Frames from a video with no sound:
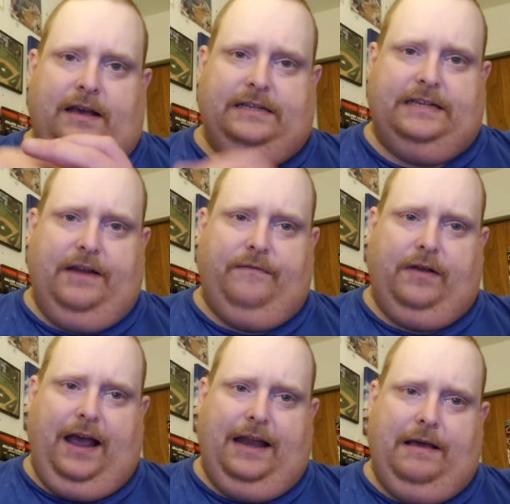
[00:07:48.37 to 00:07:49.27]
as Dave
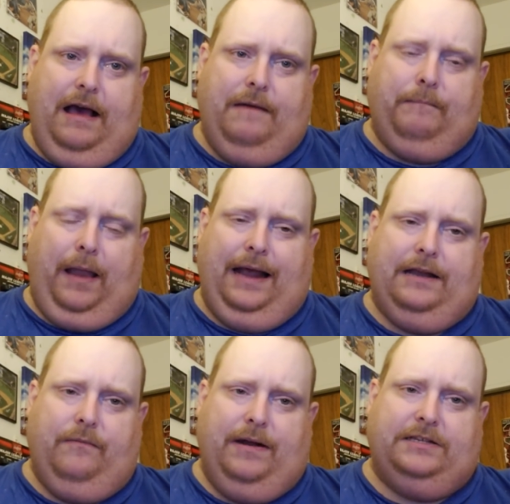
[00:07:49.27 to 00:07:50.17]
Righetti uh,
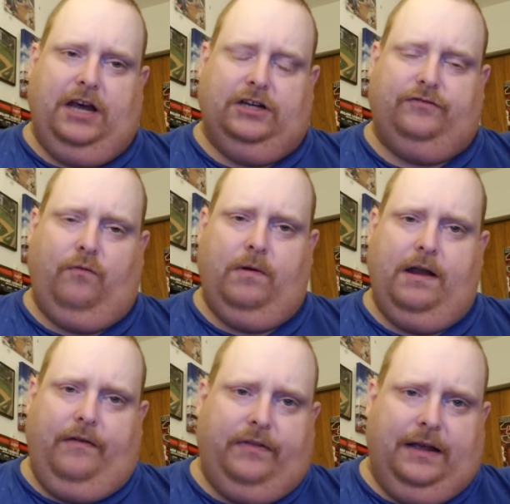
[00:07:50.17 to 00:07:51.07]
blanked the Red Sox 4 to
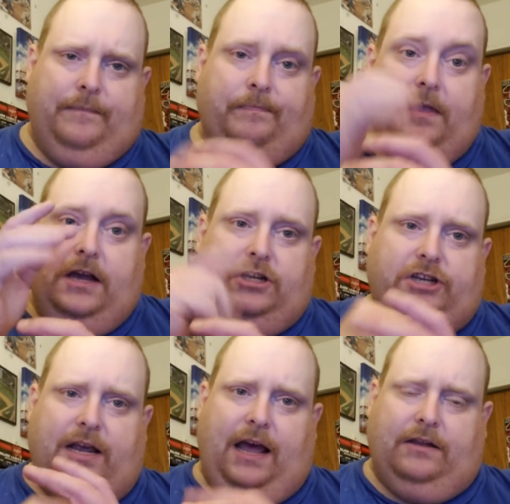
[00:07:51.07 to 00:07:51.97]
nothing.
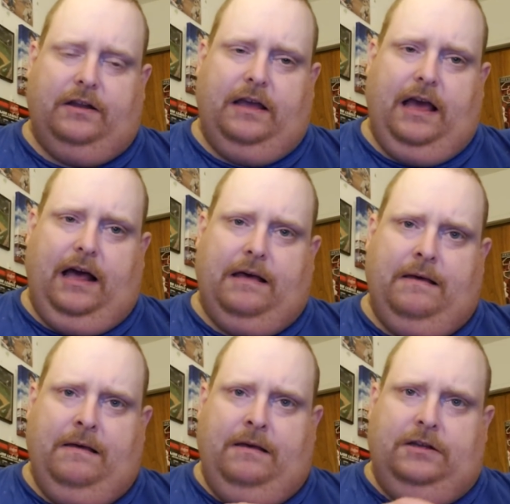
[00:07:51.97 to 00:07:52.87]
Check out the uh,
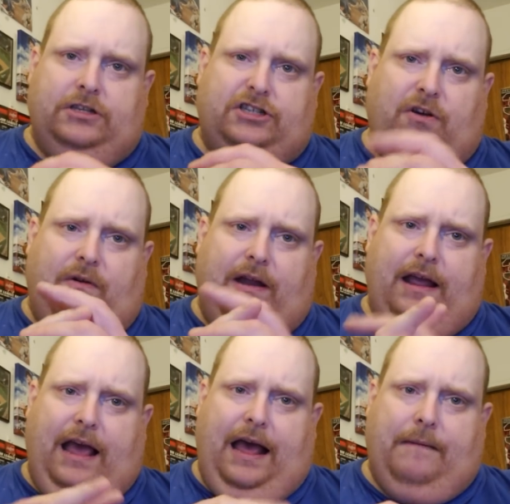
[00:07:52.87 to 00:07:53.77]

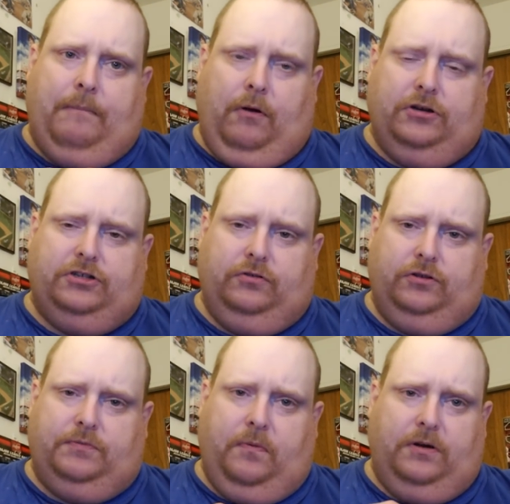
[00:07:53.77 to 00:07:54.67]
story at
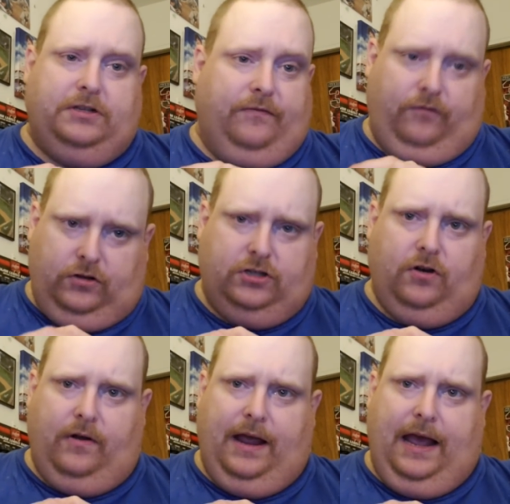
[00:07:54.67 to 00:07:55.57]
Barstool Sports, the full
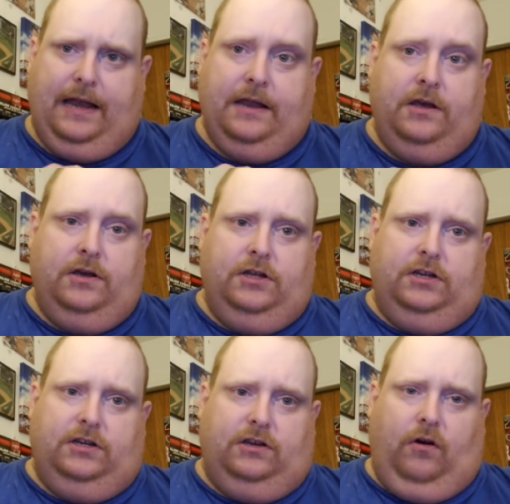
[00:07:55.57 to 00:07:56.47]
story, and
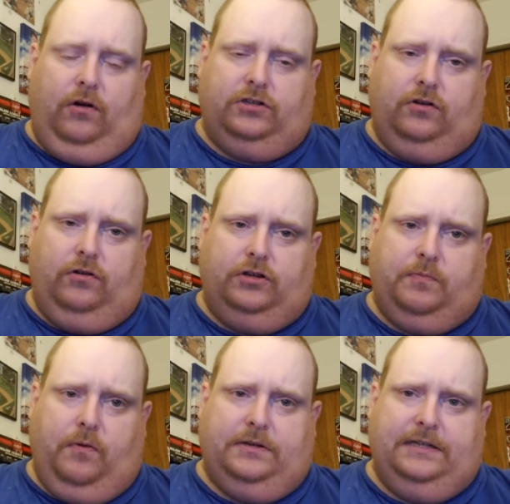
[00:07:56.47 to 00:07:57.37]
also go to
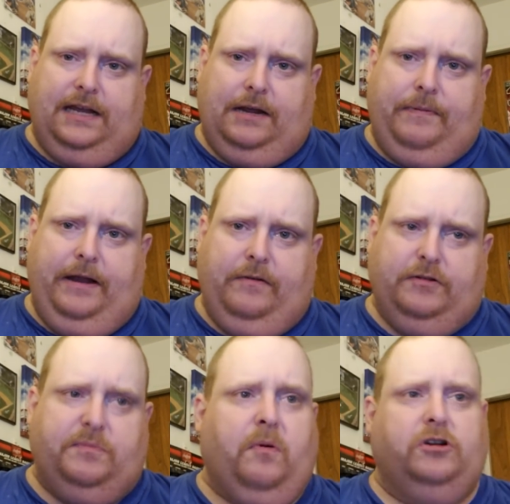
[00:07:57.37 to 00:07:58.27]
Sports Encyclopedia
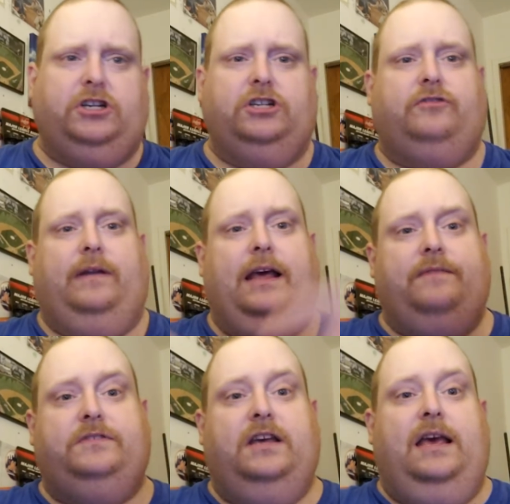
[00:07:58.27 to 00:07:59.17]
where sports history
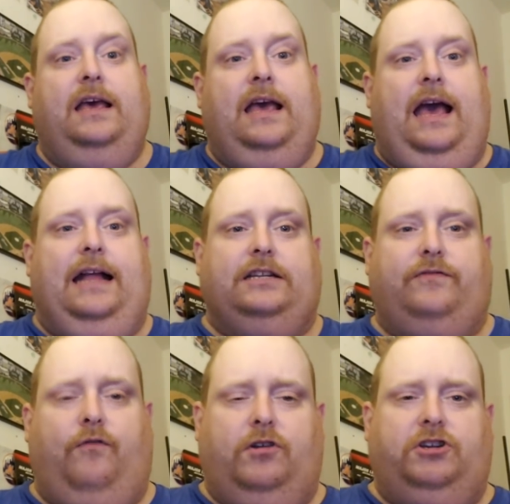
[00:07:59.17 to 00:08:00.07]
lives. And
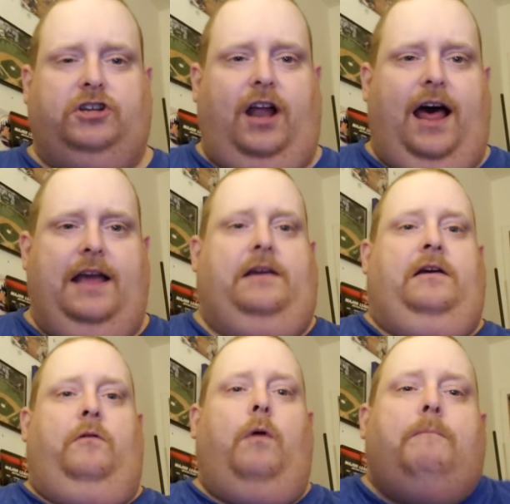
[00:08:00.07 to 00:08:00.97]
it's 4th of July.
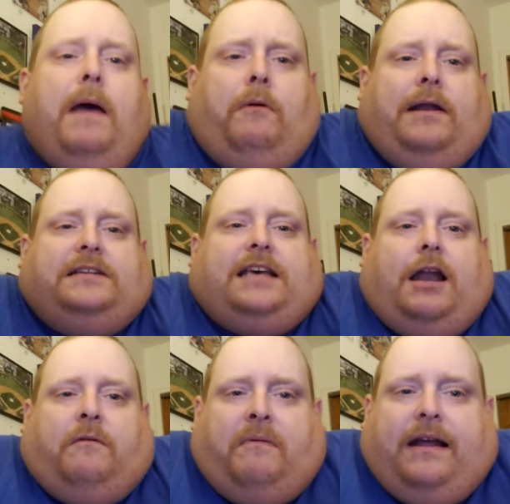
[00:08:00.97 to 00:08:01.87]
What better way to
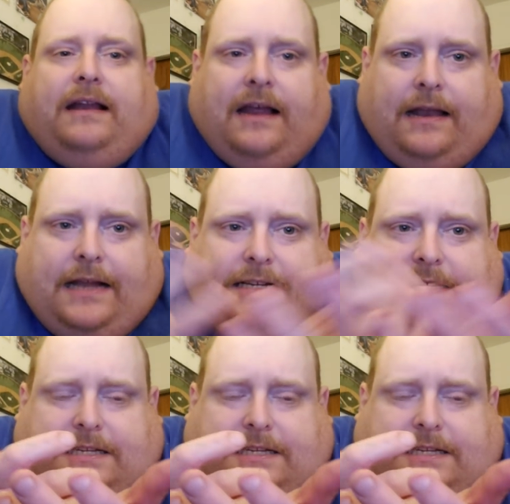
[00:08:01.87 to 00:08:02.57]
celebrate? Let's